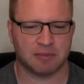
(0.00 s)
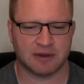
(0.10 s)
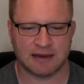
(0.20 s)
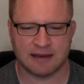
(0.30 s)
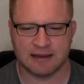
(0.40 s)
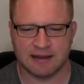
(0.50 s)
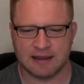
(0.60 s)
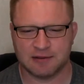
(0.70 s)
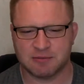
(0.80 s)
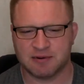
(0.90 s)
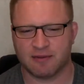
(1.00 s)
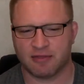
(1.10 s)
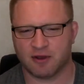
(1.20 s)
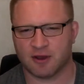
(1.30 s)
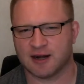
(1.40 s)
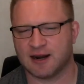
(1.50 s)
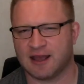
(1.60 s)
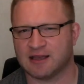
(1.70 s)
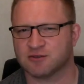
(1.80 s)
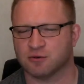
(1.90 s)
but he's a bit of a thug and an
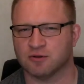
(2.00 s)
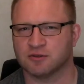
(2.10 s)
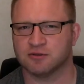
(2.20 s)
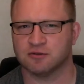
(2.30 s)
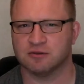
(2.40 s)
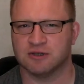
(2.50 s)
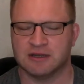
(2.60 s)
asshole too.